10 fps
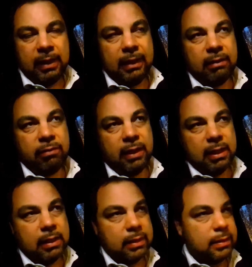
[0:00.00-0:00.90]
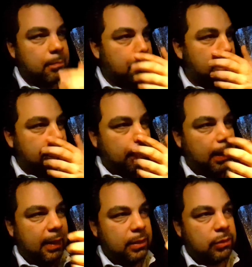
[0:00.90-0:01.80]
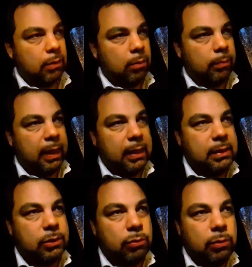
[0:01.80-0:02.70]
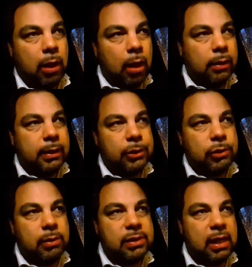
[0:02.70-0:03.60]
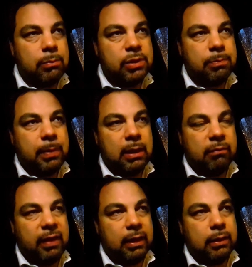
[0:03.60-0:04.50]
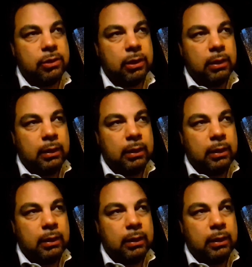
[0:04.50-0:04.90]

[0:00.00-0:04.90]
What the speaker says: And the thing is, higher stroke rates do not get you the same speed advantage